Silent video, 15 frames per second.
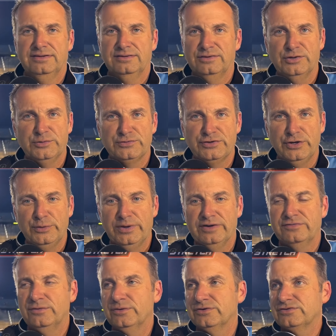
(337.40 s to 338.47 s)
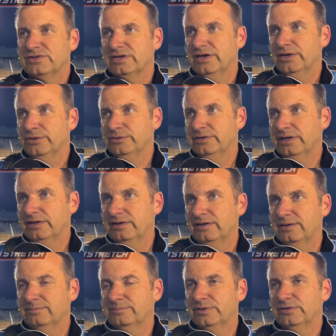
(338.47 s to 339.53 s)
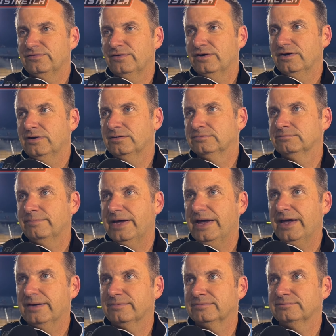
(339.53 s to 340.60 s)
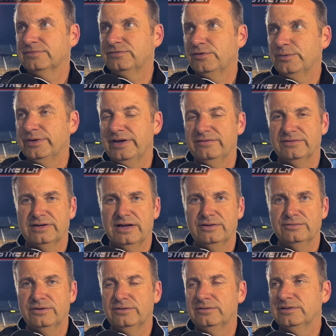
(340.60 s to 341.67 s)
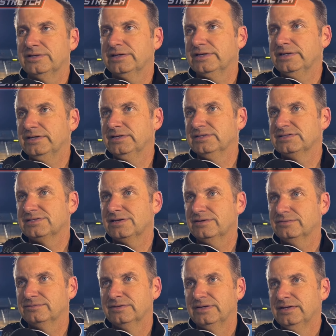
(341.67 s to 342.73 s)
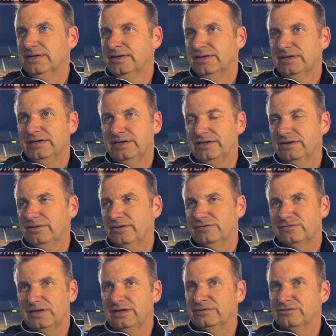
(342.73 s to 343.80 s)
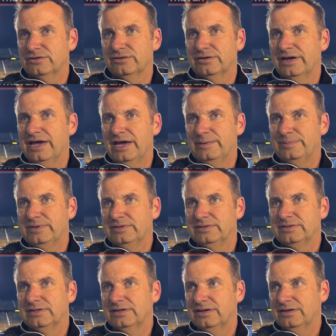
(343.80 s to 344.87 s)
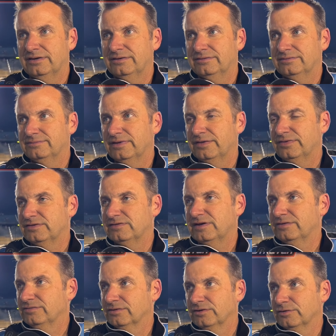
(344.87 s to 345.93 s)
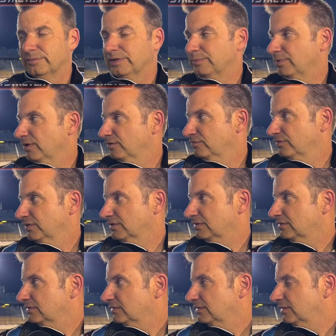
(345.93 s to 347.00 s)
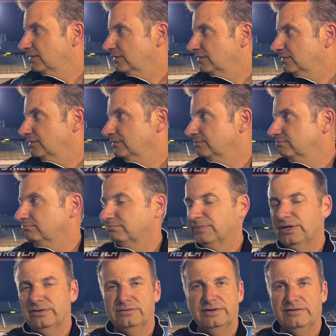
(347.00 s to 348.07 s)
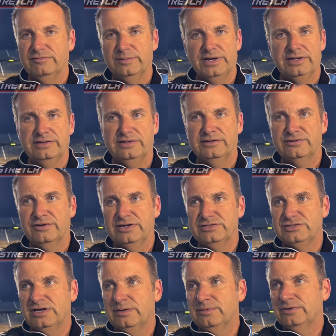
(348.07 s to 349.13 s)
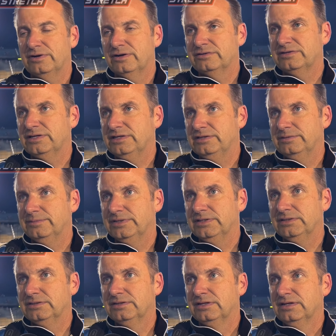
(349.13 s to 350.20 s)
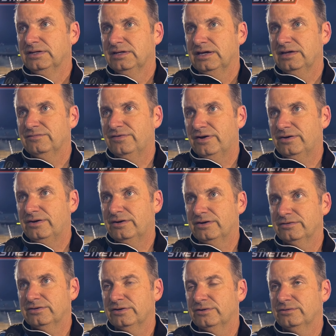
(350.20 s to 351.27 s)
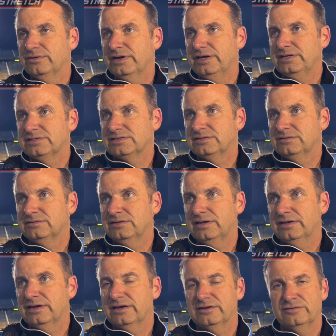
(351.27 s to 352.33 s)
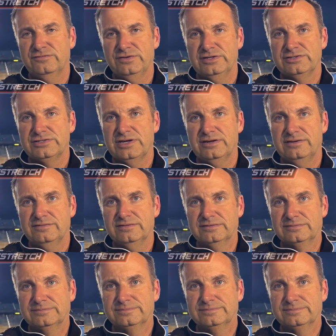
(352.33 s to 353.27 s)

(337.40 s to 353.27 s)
there was nowhere for us to go, and ended up pretty far back before we ever got rolling again. So, you know, those things are going to happen. Nothing's ever going to be perfect. And, you know, everybody did a great job on our team and fought hard the whole race and got a good finish out of it.